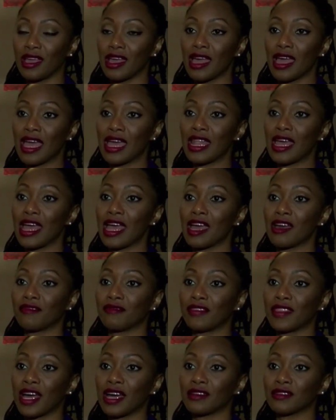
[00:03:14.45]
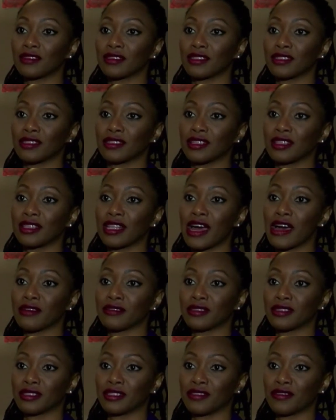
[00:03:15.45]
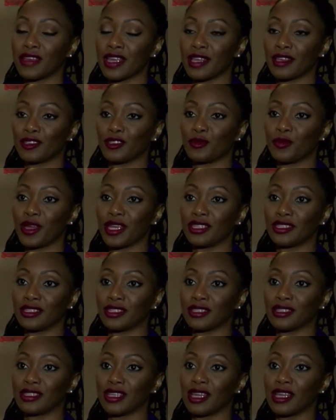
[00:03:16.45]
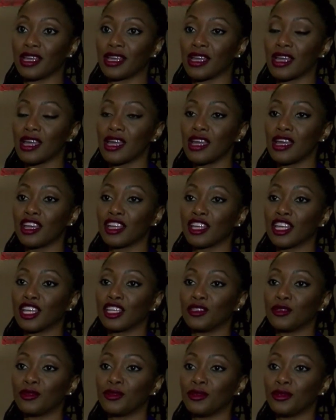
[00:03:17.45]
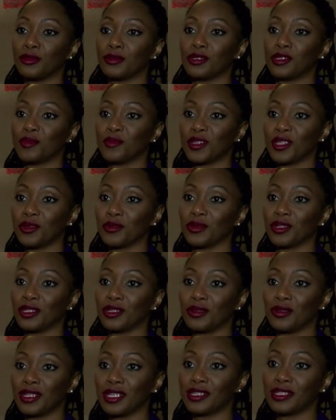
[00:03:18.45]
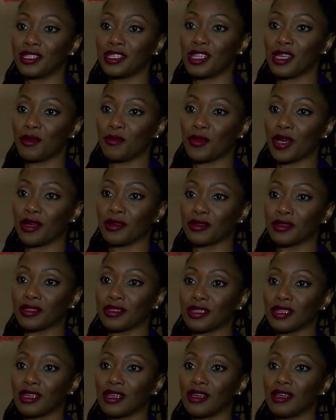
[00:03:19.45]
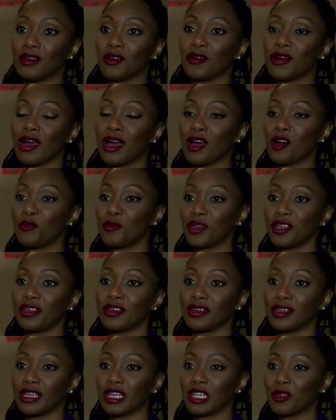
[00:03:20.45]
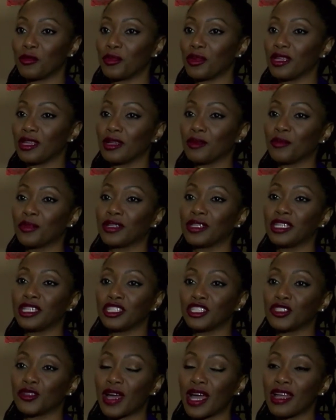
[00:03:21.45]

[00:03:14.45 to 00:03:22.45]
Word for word: And I have thousands and thousands of cancer patients saying, Can you do to me what you did to that mouse? I'll be your guinea pig. Please try.